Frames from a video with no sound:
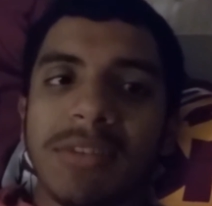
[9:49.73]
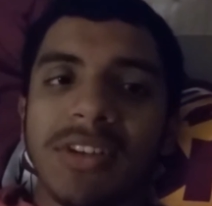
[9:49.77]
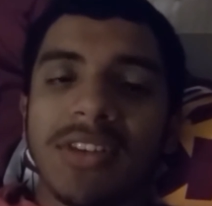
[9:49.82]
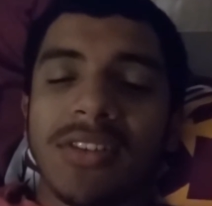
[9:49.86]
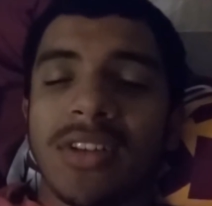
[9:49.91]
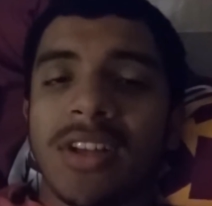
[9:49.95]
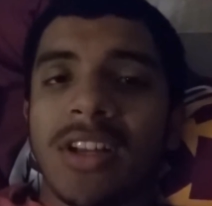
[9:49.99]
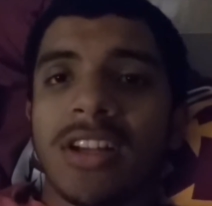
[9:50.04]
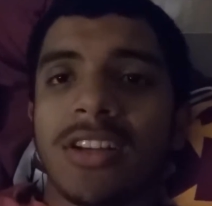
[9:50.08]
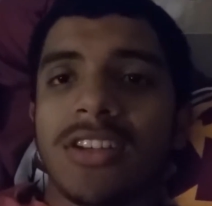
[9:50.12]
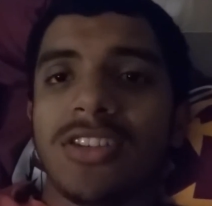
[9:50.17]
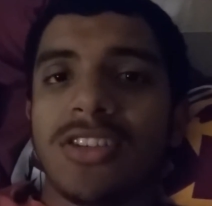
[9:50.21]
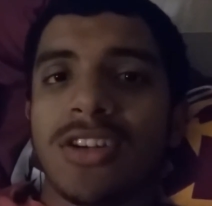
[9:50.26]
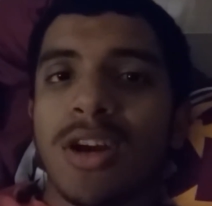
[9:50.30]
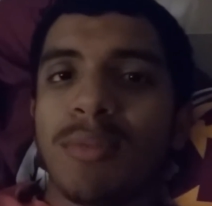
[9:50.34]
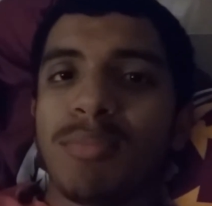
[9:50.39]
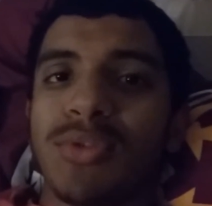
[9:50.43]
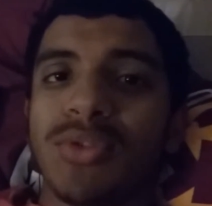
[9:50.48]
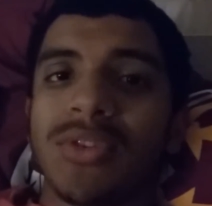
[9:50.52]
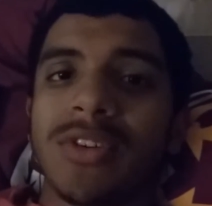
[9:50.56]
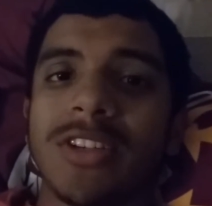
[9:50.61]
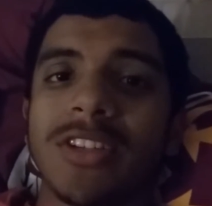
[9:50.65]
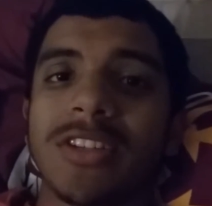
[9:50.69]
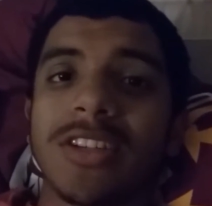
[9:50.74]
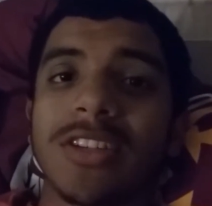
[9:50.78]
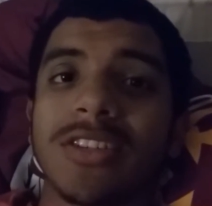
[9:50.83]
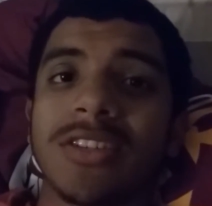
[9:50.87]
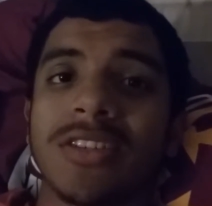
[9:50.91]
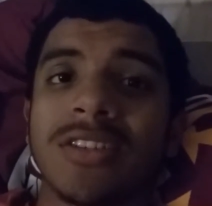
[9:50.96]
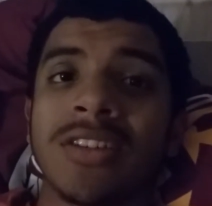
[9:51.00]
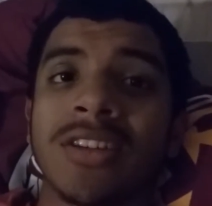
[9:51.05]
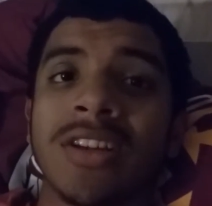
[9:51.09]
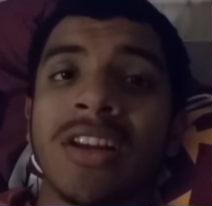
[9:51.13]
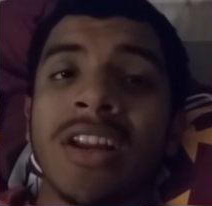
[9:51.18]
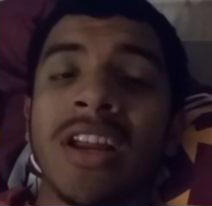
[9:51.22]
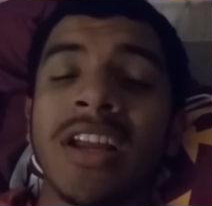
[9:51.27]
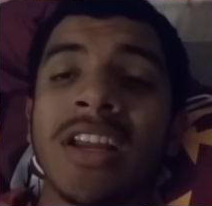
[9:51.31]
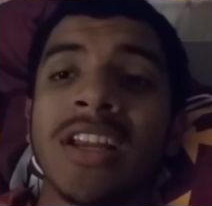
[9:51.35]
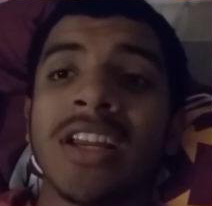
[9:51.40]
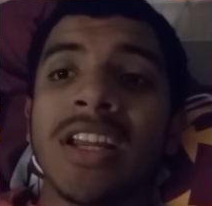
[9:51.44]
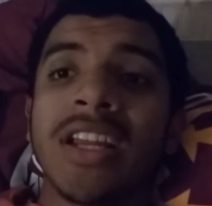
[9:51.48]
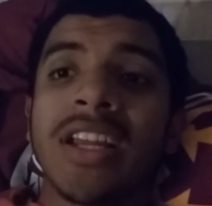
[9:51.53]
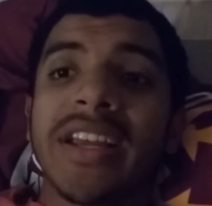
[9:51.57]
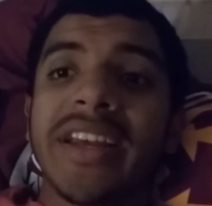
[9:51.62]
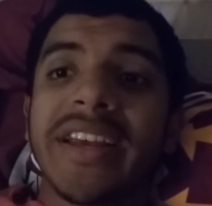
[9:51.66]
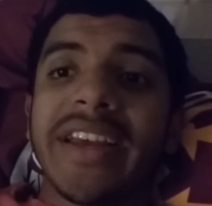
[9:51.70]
because I had job orientation today,